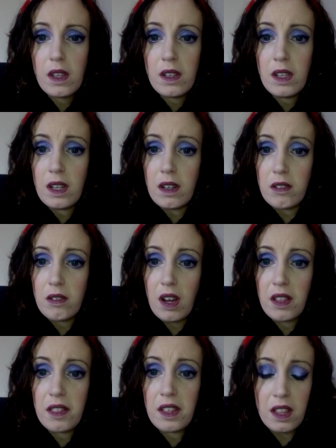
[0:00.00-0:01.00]
Yeah, I
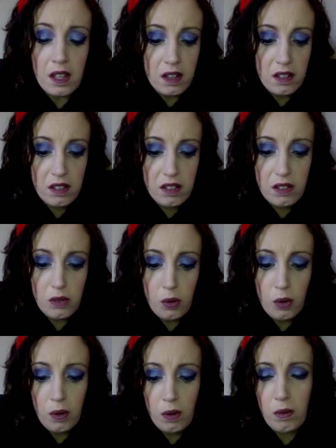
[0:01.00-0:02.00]
think that's
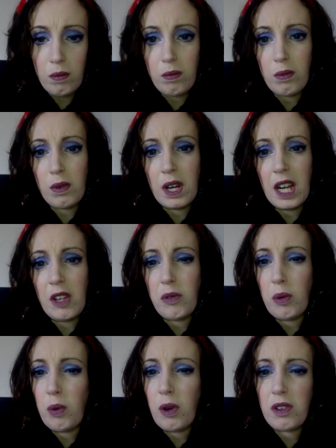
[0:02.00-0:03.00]
all really
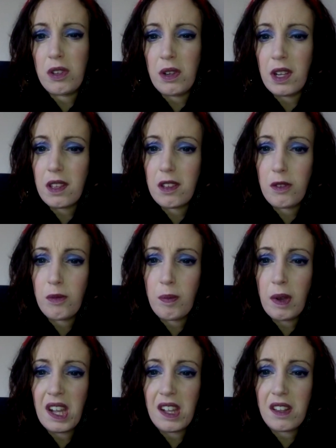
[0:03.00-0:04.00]
for what to
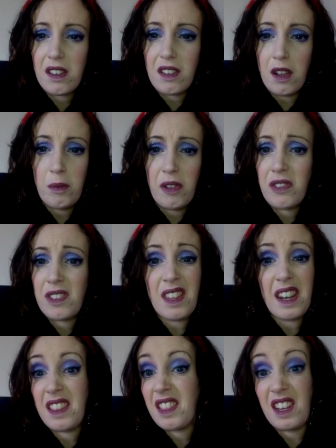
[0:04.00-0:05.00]
expect. If there's
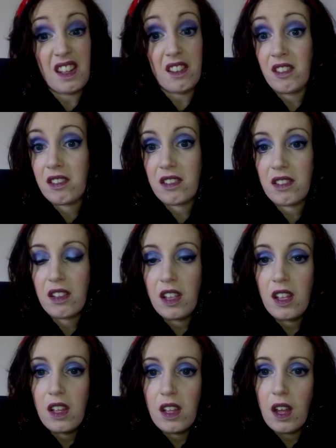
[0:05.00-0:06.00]
anything else
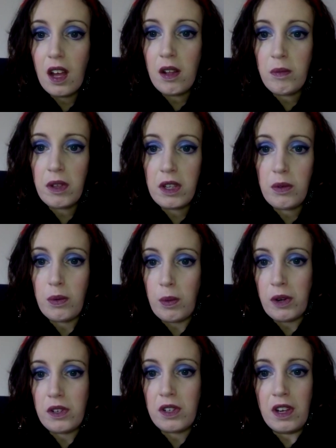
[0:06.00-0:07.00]
that you would
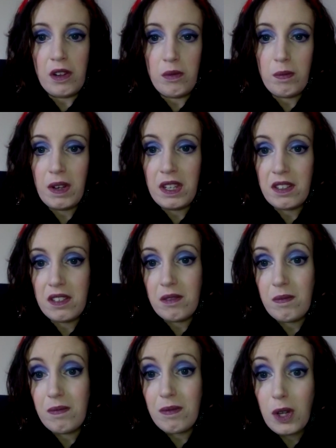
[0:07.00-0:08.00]
want to know, please
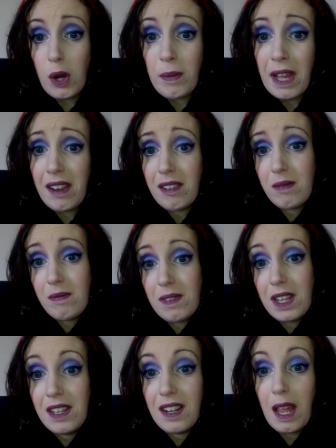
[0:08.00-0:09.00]

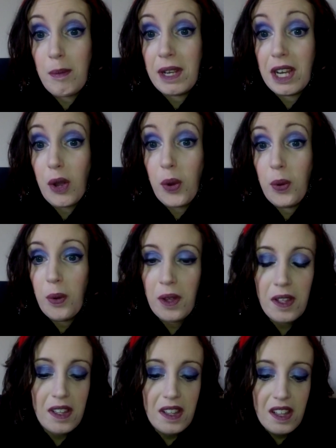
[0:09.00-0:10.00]
comment, let me
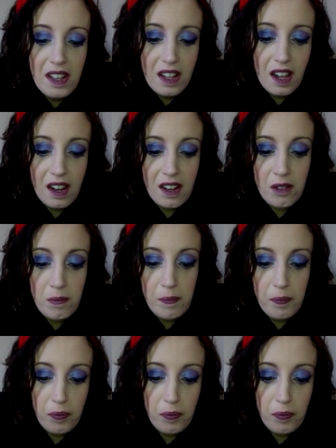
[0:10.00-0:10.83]
know.